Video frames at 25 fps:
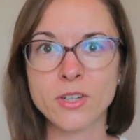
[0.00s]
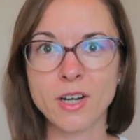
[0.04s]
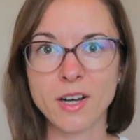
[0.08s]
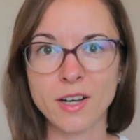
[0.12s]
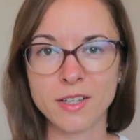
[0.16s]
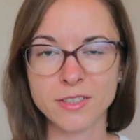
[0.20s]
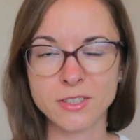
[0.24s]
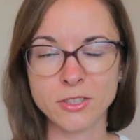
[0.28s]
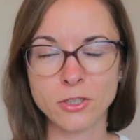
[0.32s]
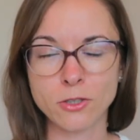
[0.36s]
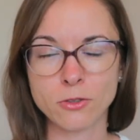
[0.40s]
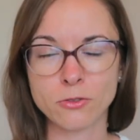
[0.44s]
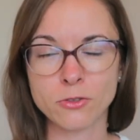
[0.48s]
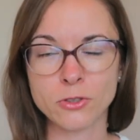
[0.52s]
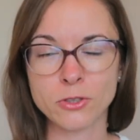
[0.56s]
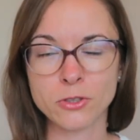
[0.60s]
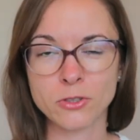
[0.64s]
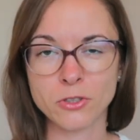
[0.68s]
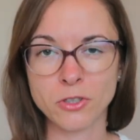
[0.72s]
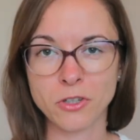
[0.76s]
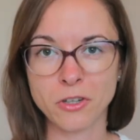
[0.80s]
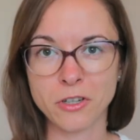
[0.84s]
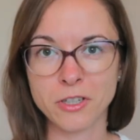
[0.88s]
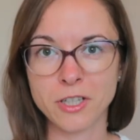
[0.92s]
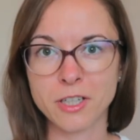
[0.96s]
ask your
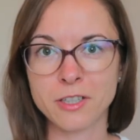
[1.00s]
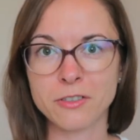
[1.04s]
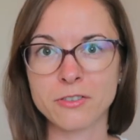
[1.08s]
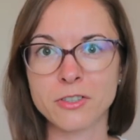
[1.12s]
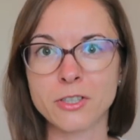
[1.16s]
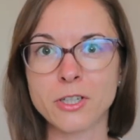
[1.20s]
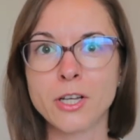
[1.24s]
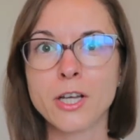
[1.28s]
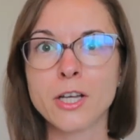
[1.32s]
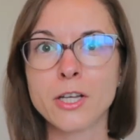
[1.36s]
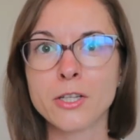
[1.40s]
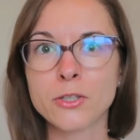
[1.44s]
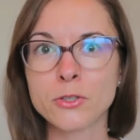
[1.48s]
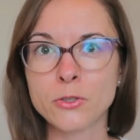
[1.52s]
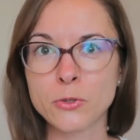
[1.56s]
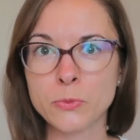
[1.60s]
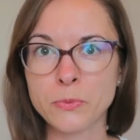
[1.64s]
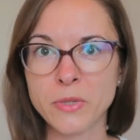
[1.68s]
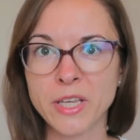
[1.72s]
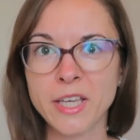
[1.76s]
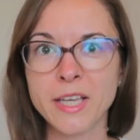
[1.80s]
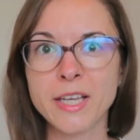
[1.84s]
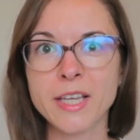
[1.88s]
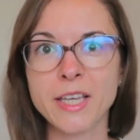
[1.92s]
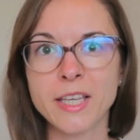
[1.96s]
photographer to
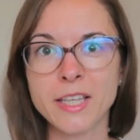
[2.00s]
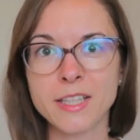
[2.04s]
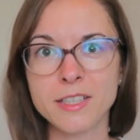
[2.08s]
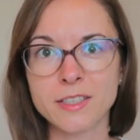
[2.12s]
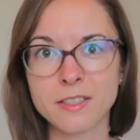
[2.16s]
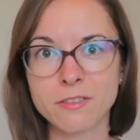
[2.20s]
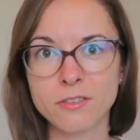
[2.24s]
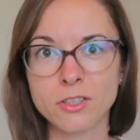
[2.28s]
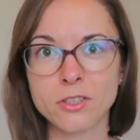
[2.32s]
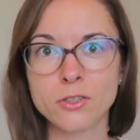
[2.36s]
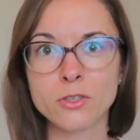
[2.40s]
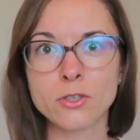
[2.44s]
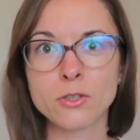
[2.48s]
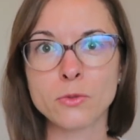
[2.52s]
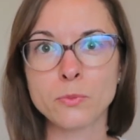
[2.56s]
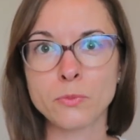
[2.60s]
make individual